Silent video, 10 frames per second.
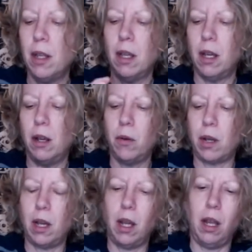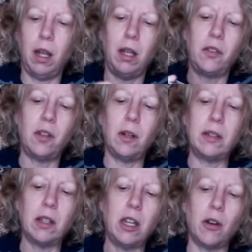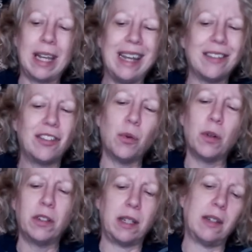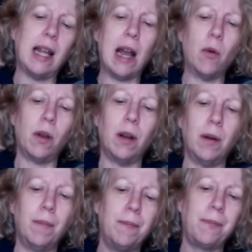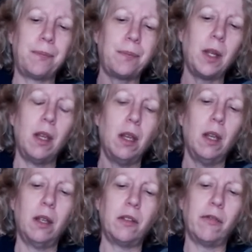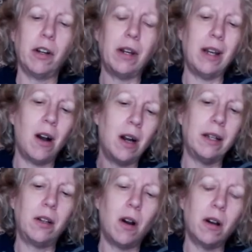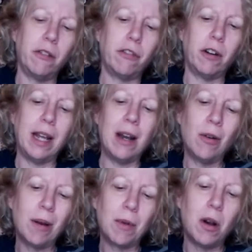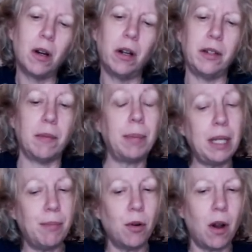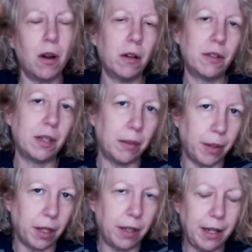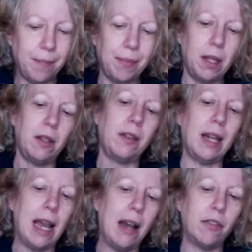Okay, so let's look at your King of Swords as an outcome. It's a very odd card for an outcome card. It's a people card typically. It doesn't have to